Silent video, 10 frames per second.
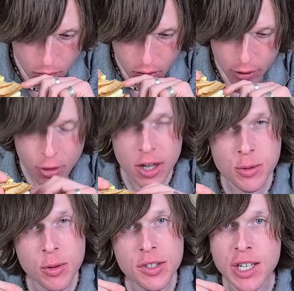You guys really
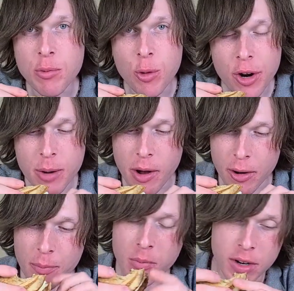seem worried about him,
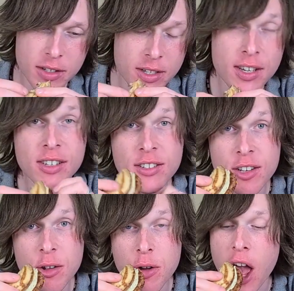but he's still
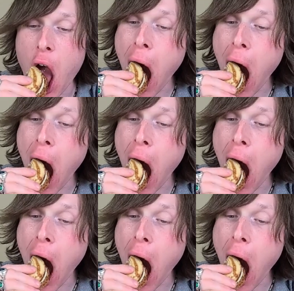okay.